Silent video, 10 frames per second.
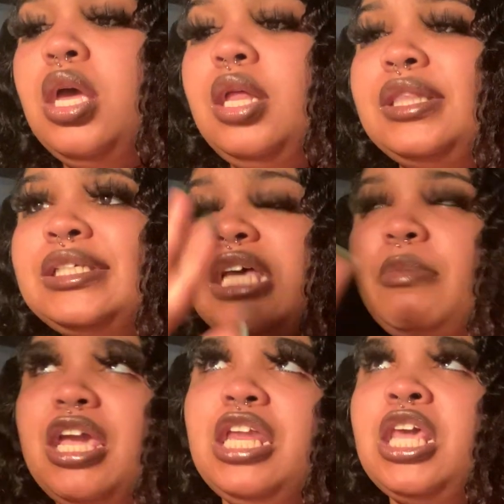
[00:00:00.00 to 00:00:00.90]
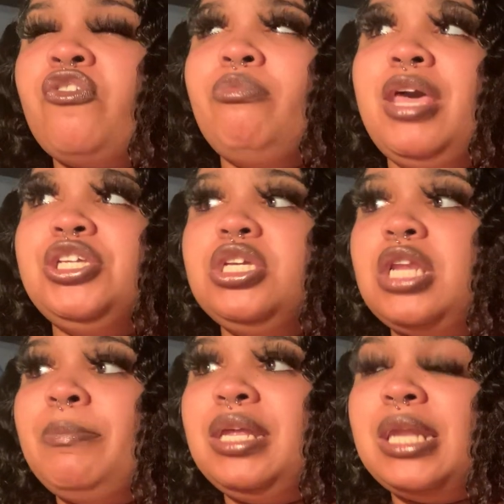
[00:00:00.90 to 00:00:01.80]
this could be any information,
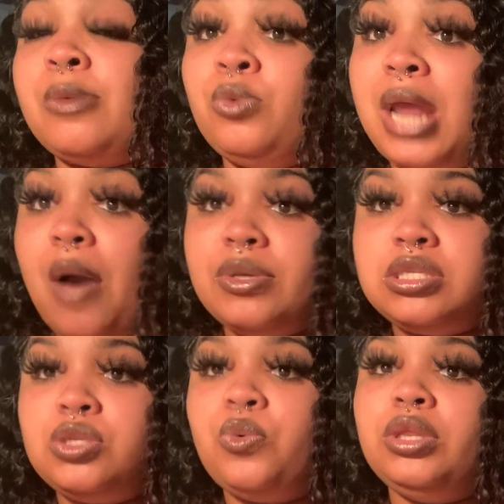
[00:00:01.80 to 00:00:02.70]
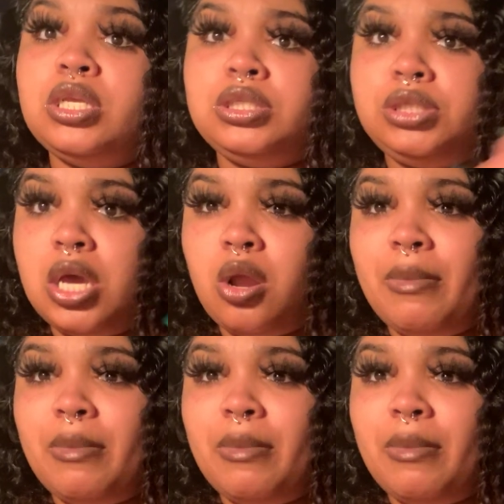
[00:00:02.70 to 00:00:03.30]
but when I was doing this channel